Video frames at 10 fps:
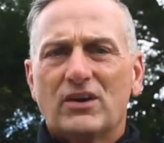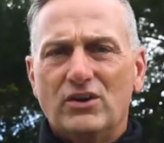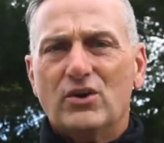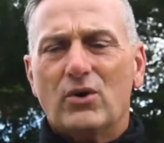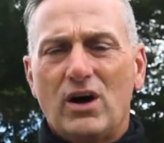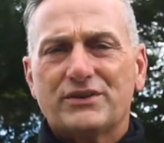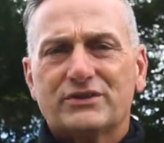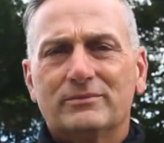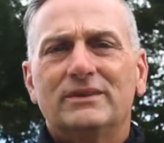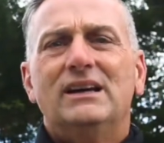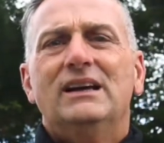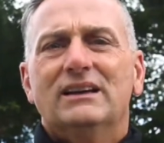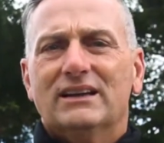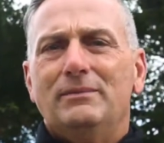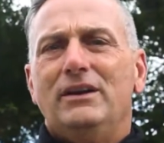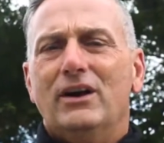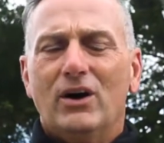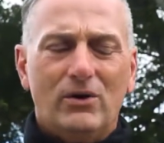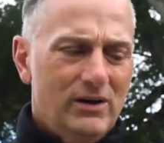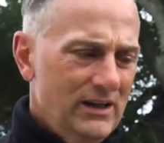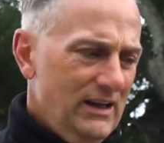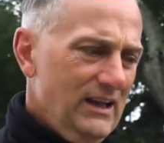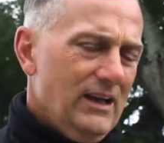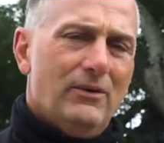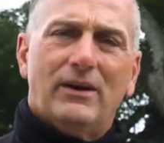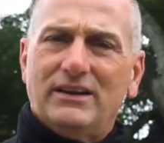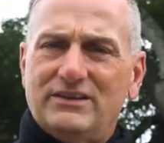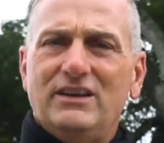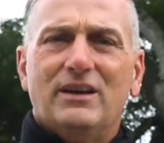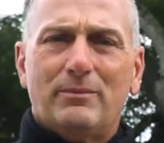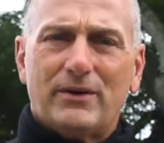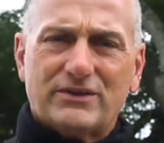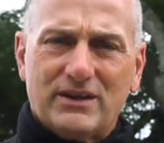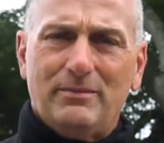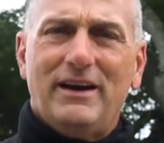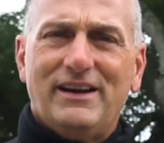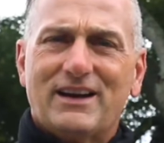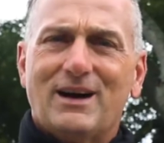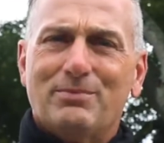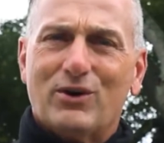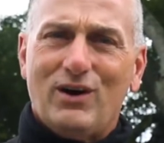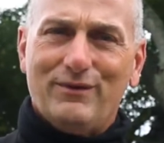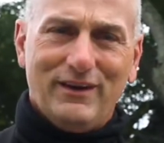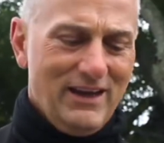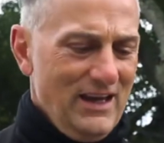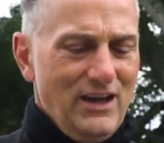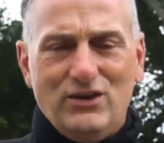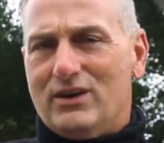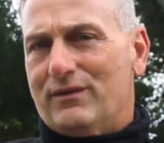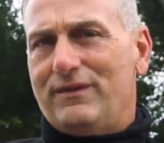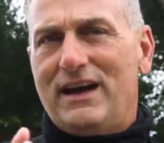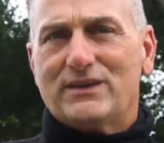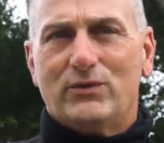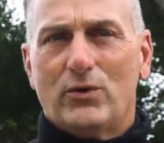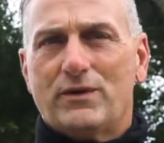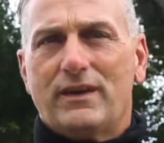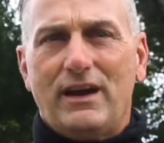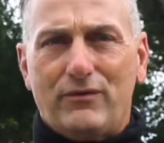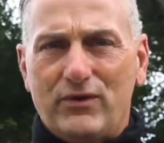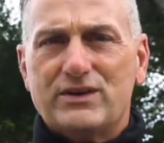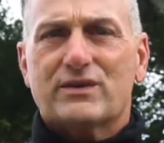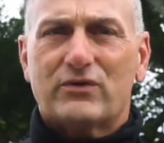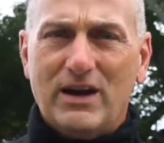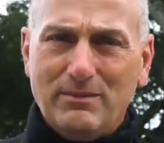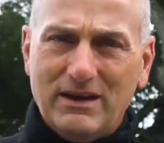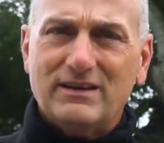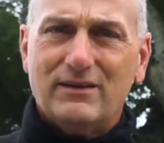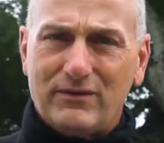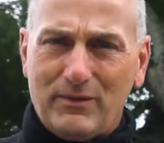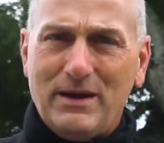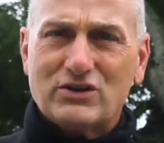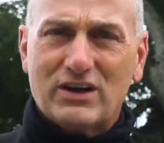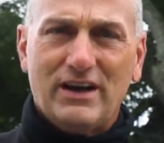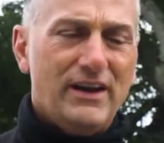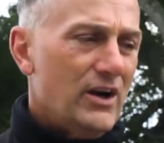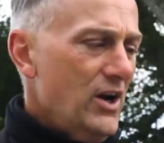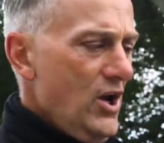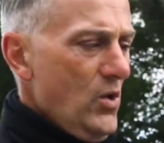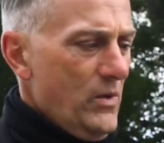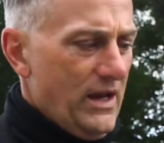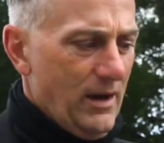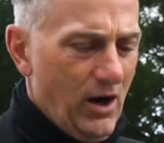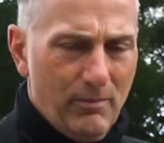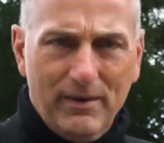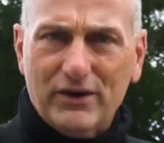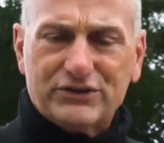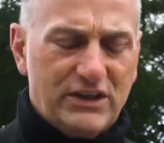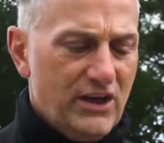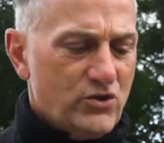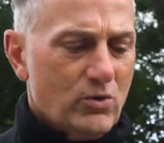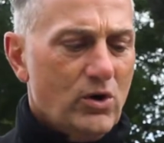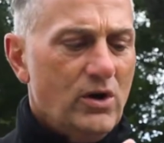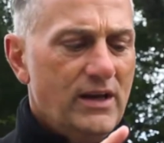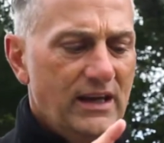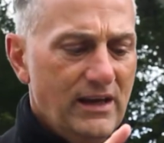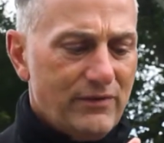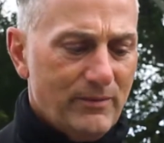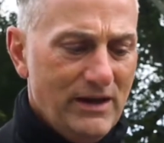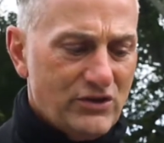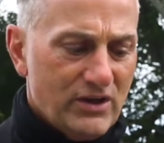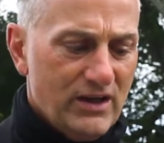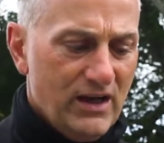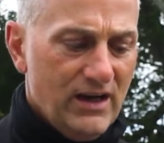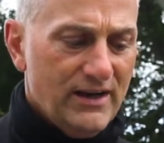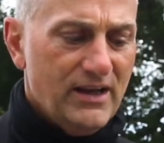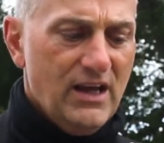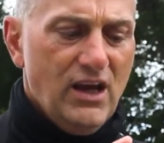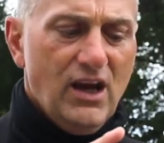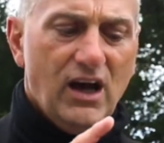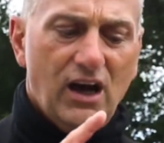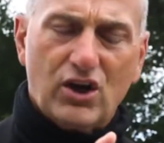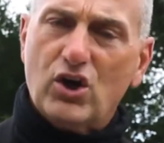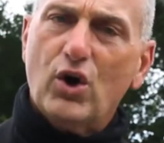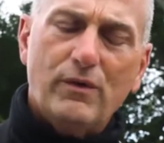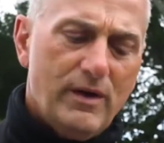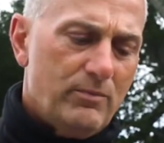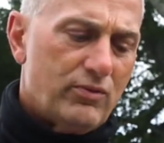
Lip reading: you're awesome. Let me know. When I see you in person, I'll buy you a cup of coffee. You can fast forward to that freezer frame, get the information on there. We got our bell schedule, information on COVID